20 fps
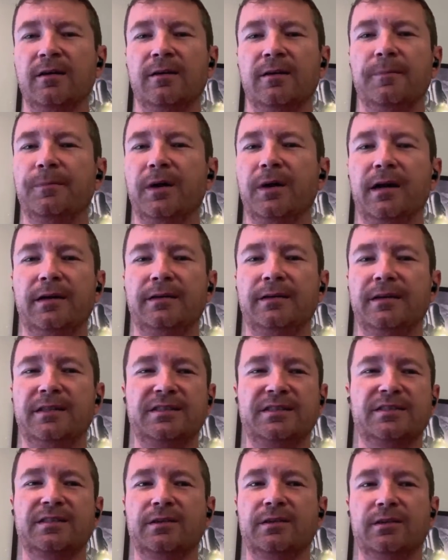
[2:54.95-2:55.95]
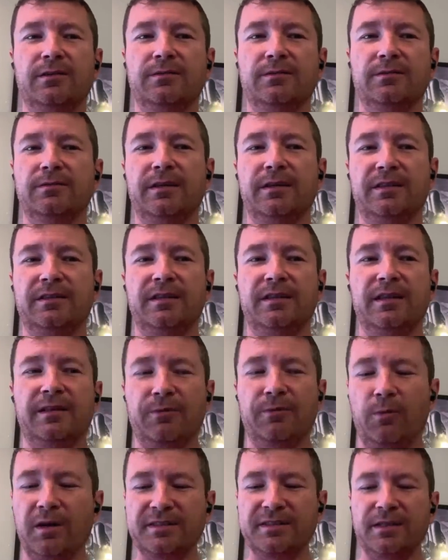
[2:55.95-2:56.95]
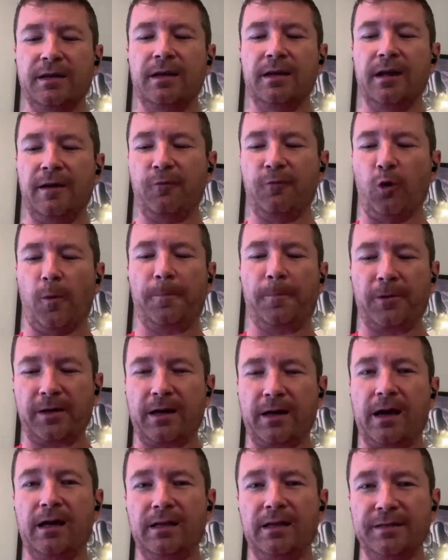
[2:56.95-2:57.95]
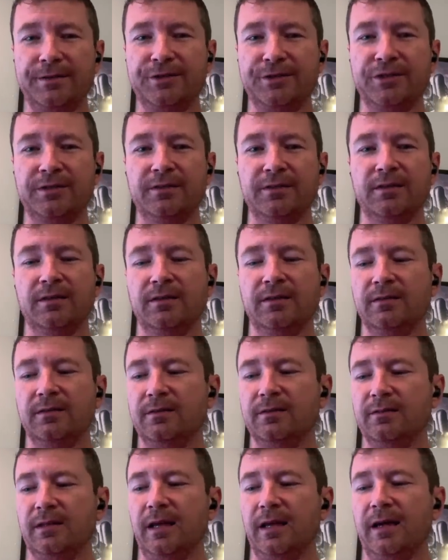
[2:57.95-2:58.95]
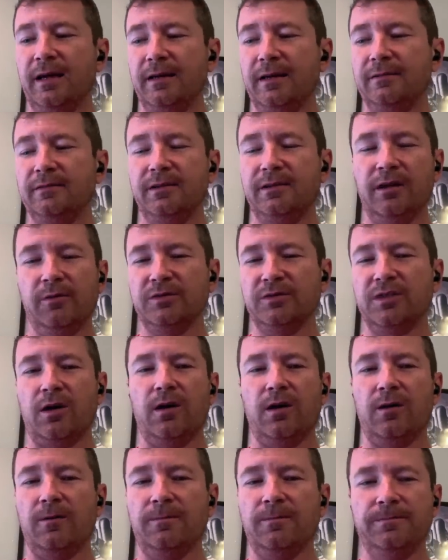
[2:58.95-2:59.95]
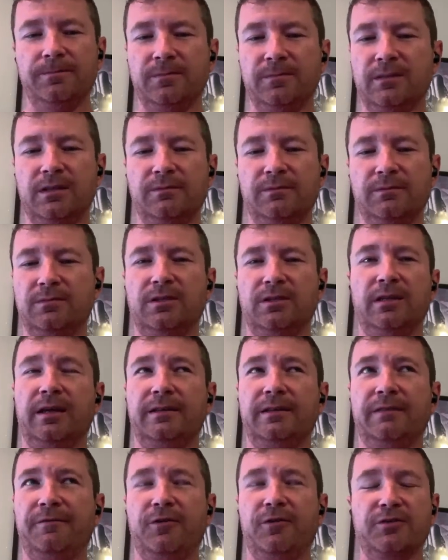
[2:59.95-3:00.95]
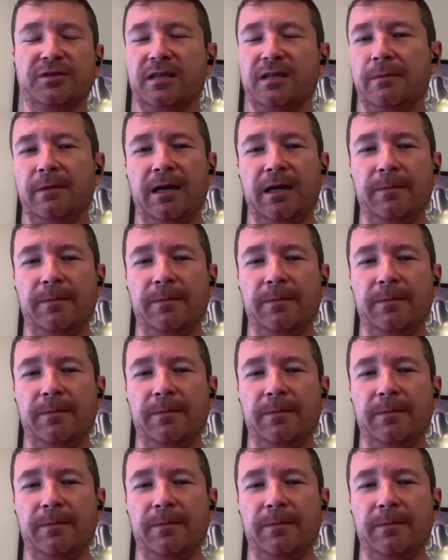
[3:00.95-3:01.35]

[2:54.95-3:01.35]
but it's still, there wasn't enough corporate knowledge that, it was all like the first time